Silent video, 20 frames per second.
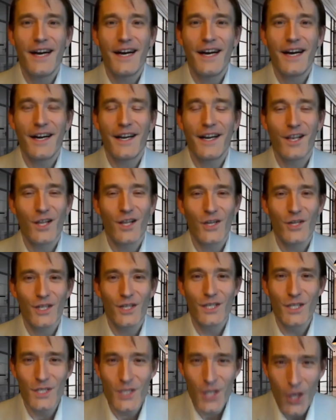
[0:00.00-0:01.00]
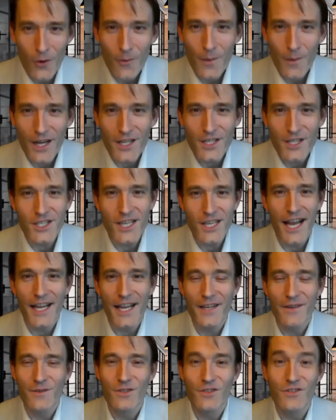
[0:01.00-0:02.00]
I learned so much,
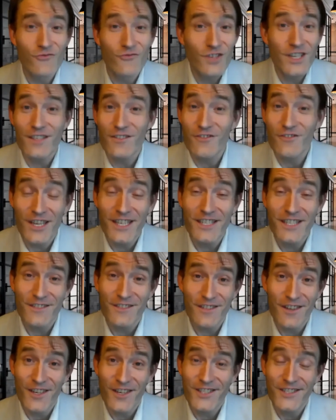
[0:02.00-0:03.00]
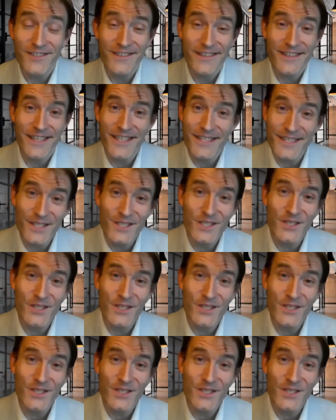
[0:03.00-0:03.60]
and it was really great to talk to you and listen